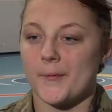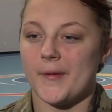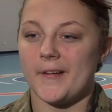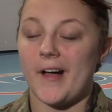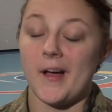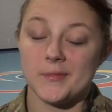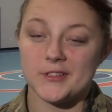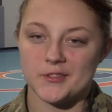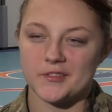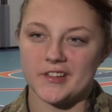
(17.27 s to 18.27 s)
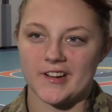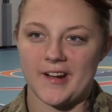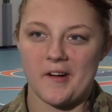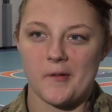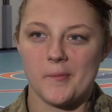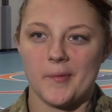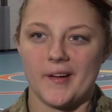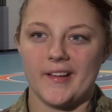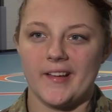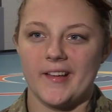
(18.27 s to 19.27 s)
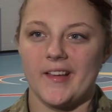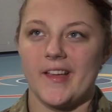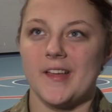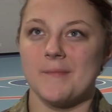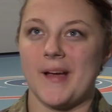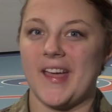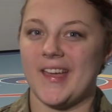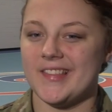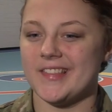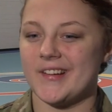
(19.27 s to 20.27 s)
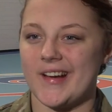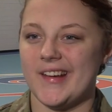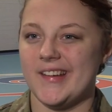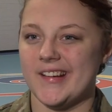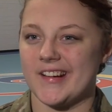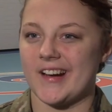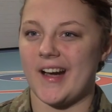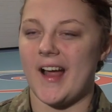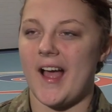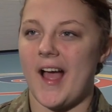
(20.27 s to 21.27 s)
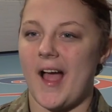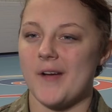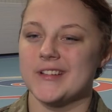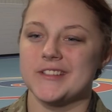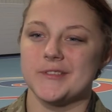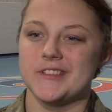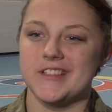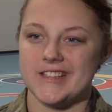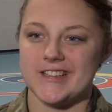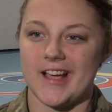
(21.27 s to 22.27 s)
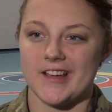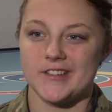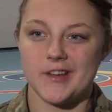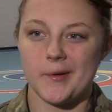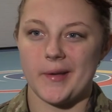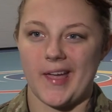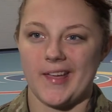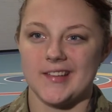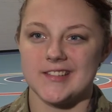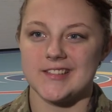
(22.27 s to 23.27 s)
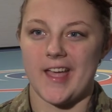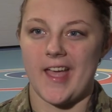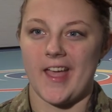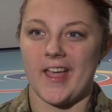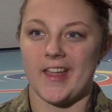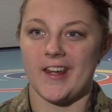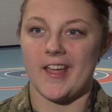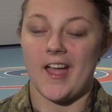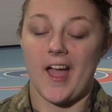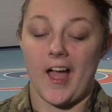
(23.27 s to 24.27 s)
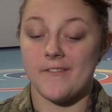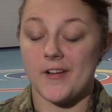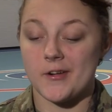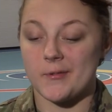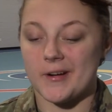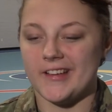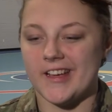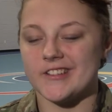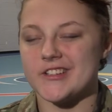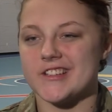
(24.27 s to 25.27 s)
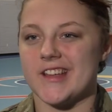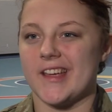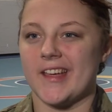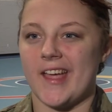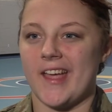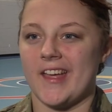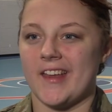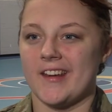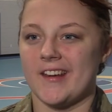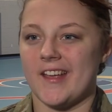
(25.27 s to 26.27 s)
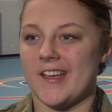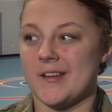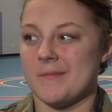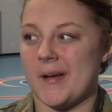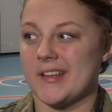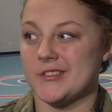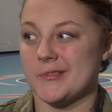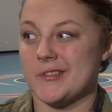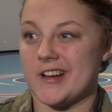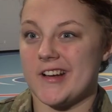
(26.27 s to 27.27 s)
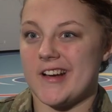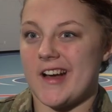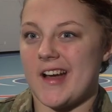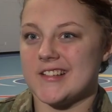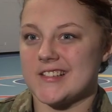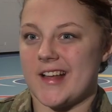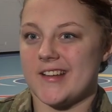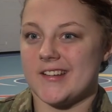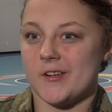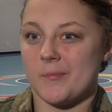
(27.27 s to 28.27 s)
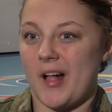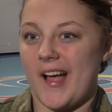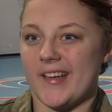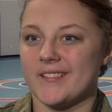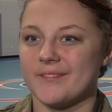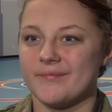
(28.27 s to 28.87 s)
Well, I'm a junior now, but in my eighth grade year, I went to a GCI showcase and I found it really interesting. And in my junior year, I decided to apply.